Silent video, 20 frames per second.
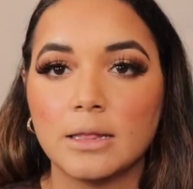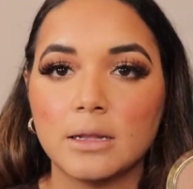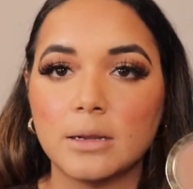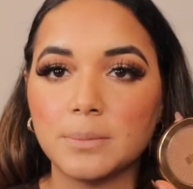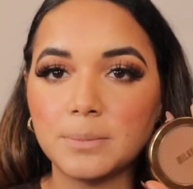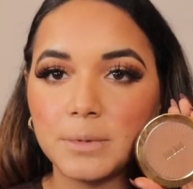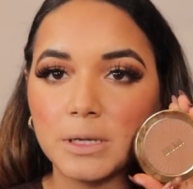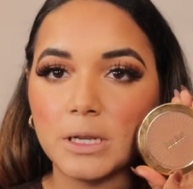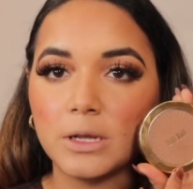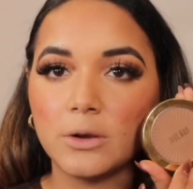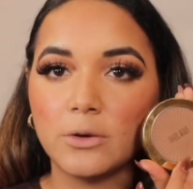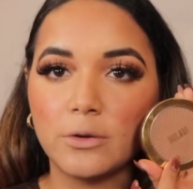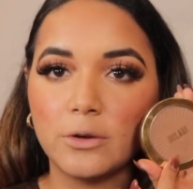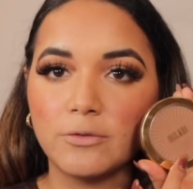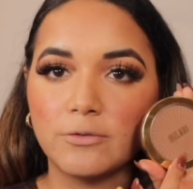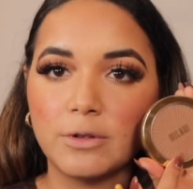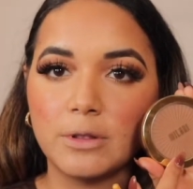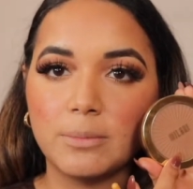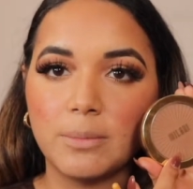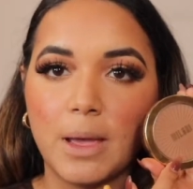then I'm gonna go in
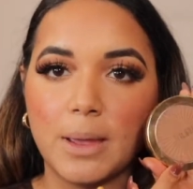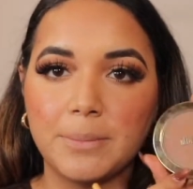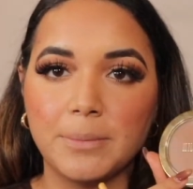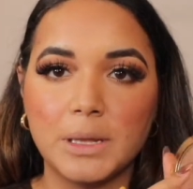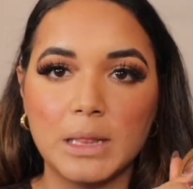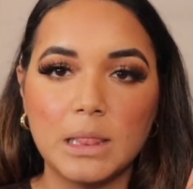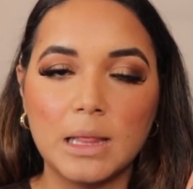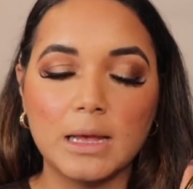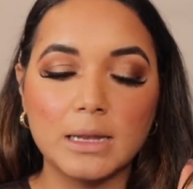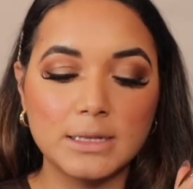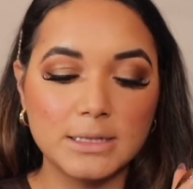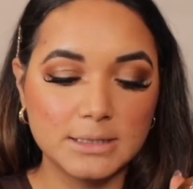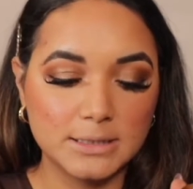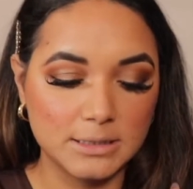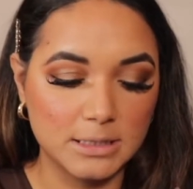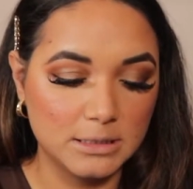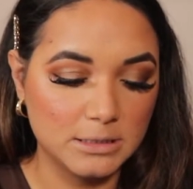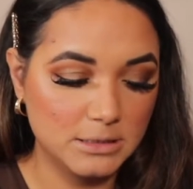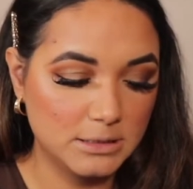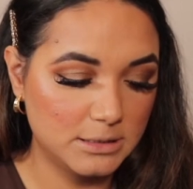with my Milani
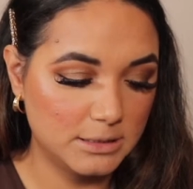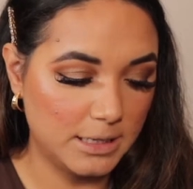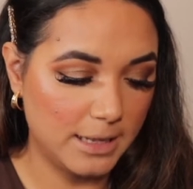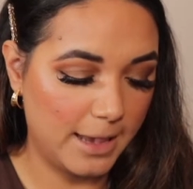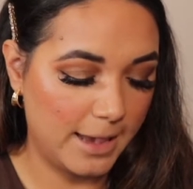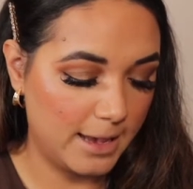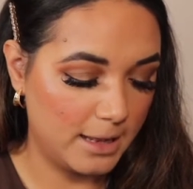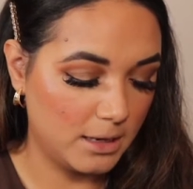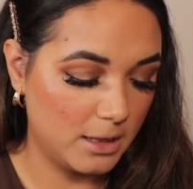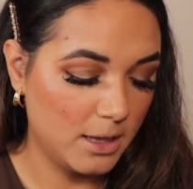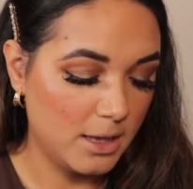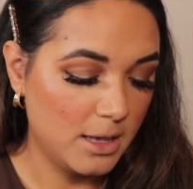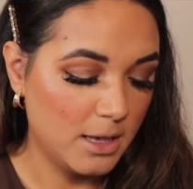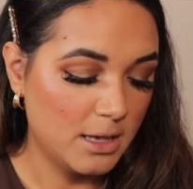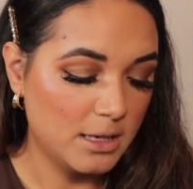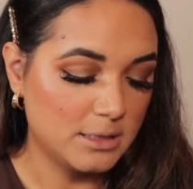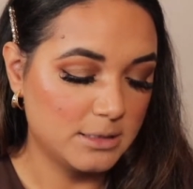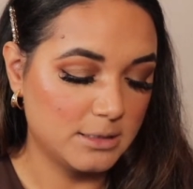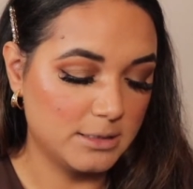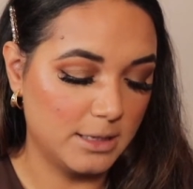Suntan
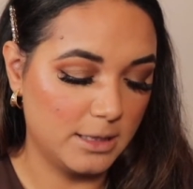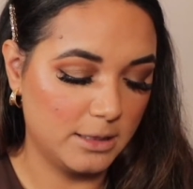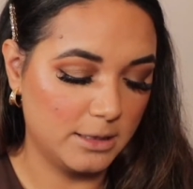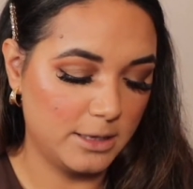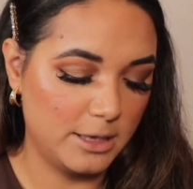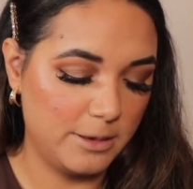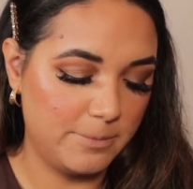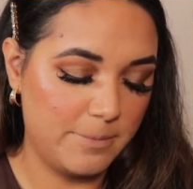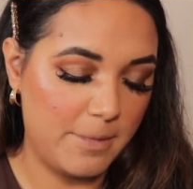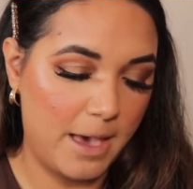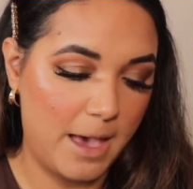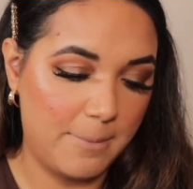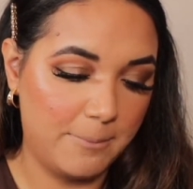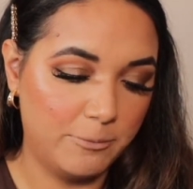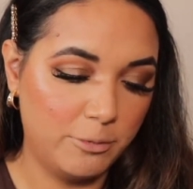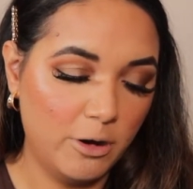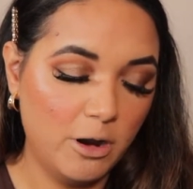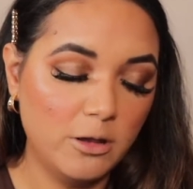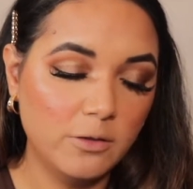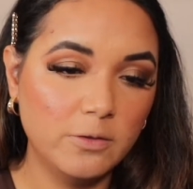Silky Matte
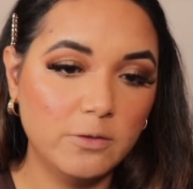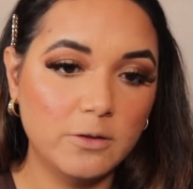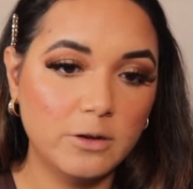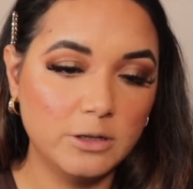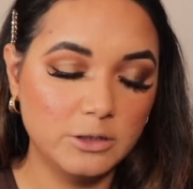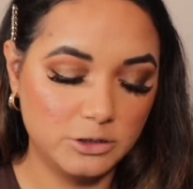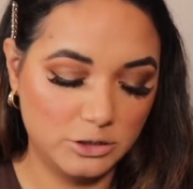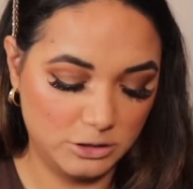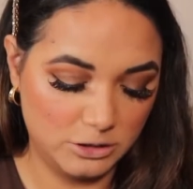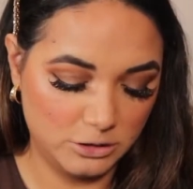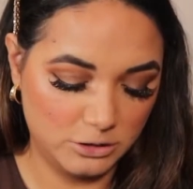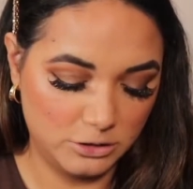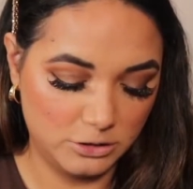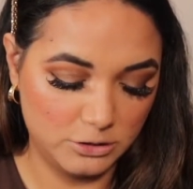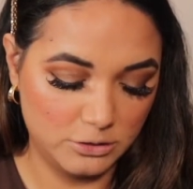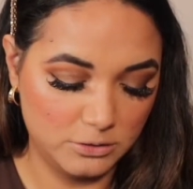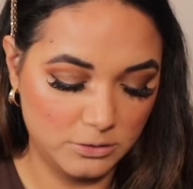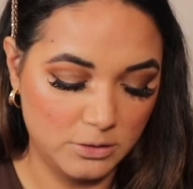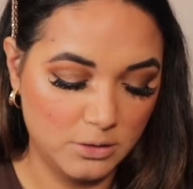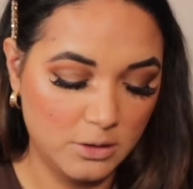Bronzer just
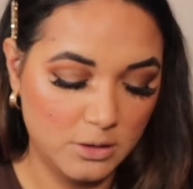to